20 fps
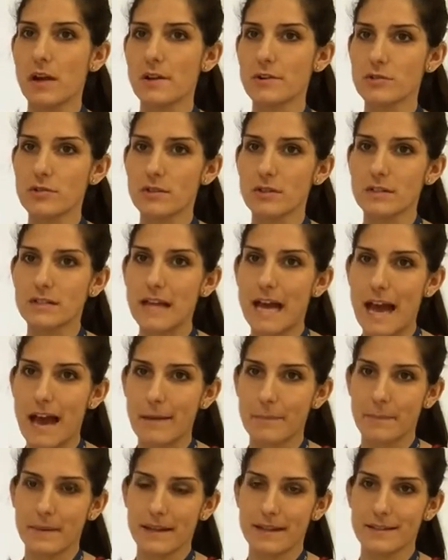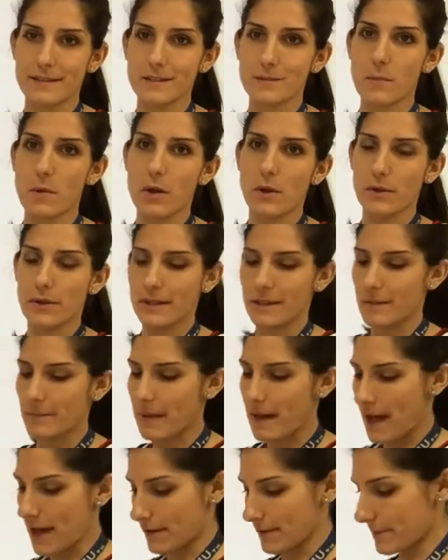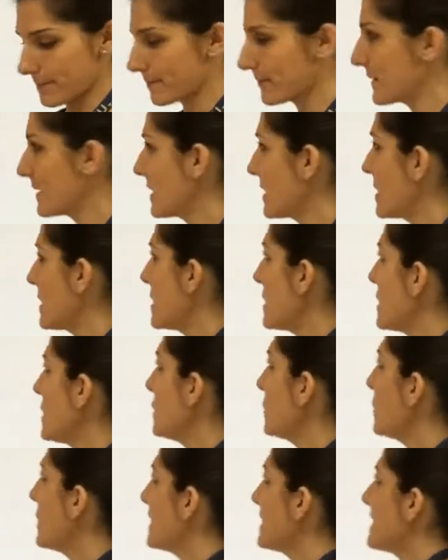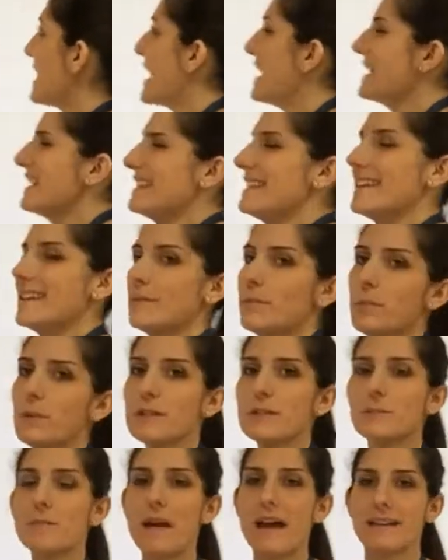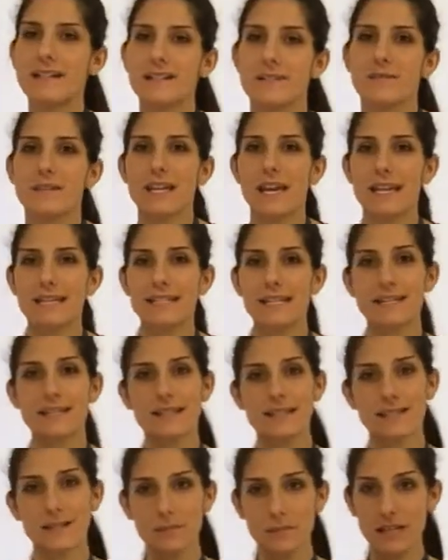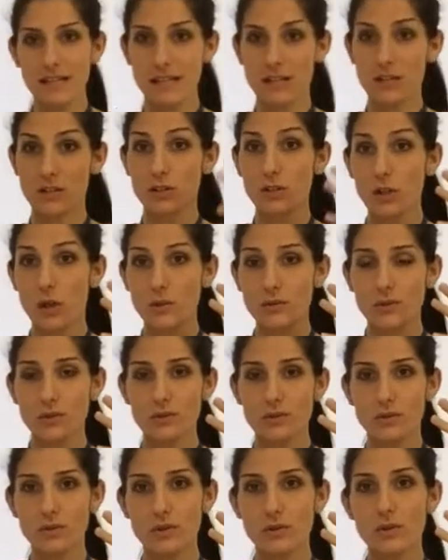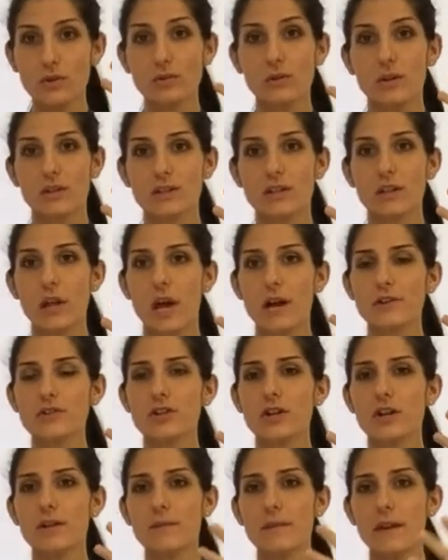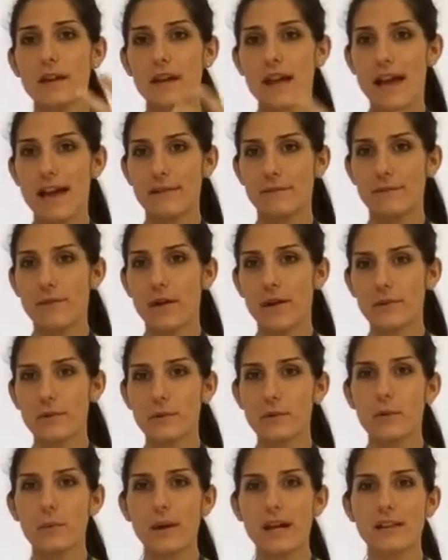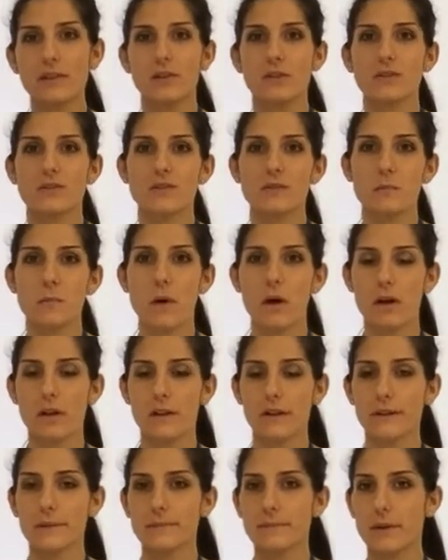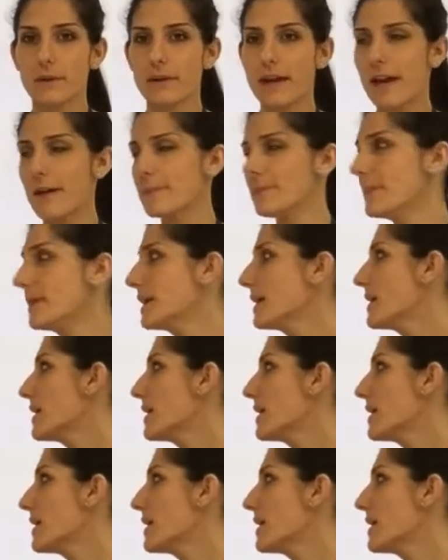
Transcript: larger at the top and smaller at the bottom. With anything in perspective, the idea is that something that is closer to you looks larger and farther away looks smaller, okay?